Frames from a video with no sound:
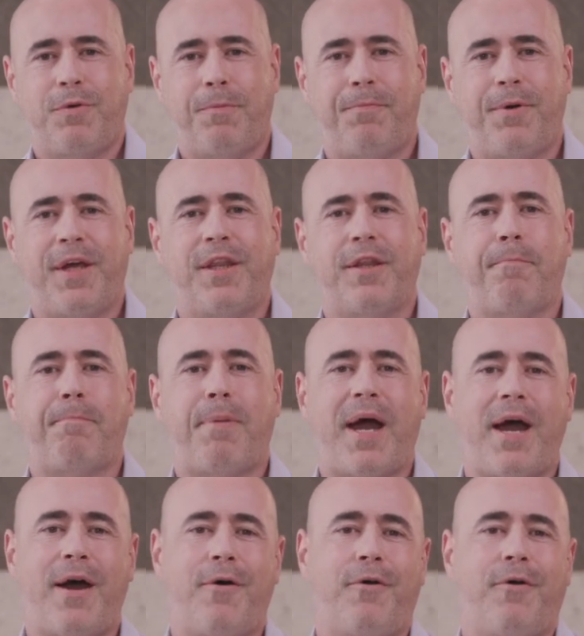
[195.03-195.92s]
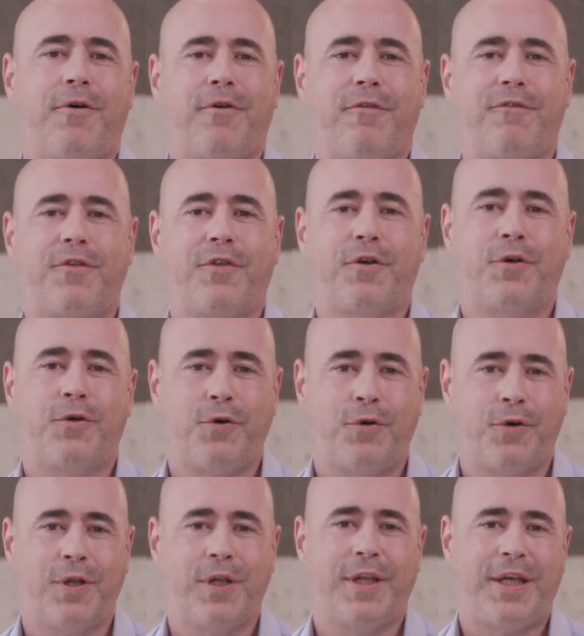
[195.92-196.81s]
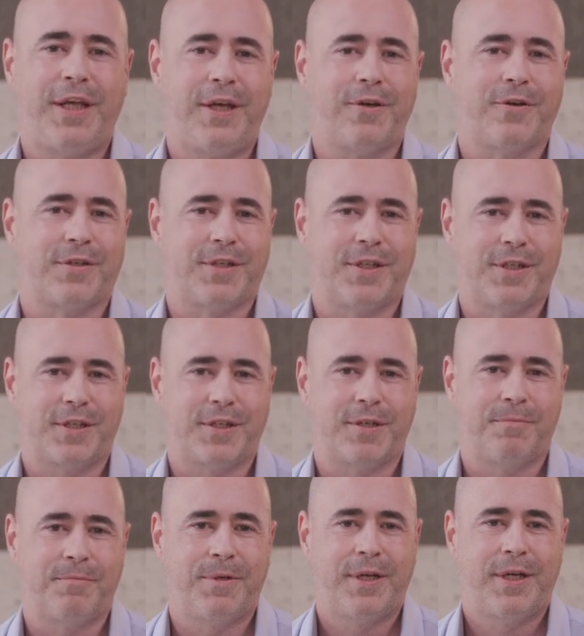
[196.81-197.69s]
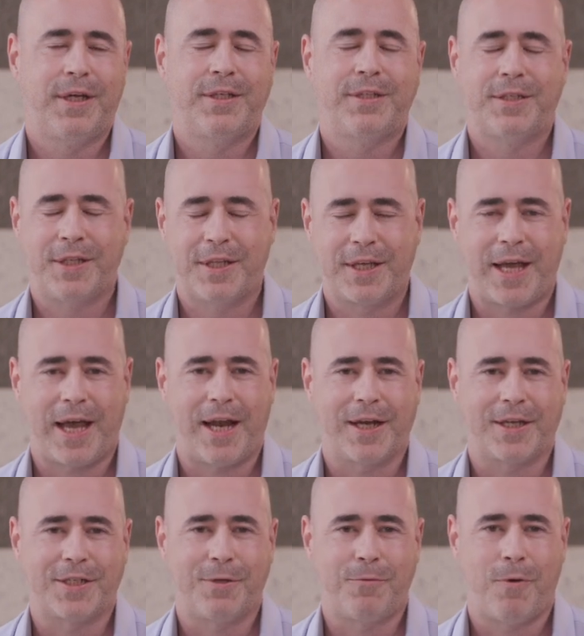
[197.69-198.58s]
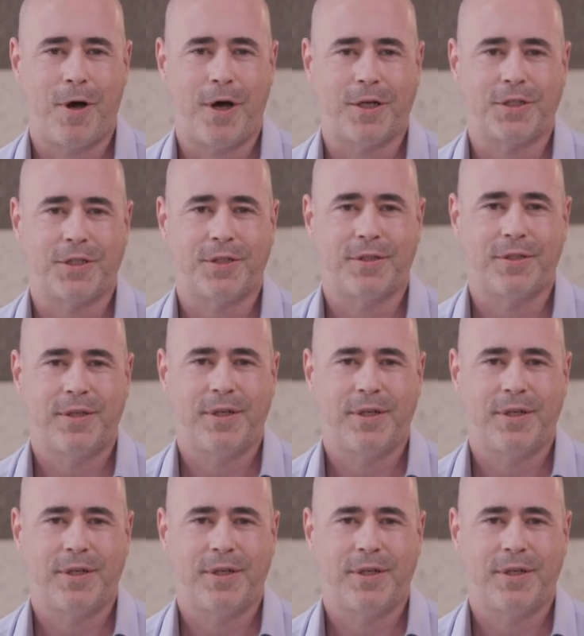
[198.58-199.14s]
we bring the power of the Google ecosystem to the Galaxy Watch.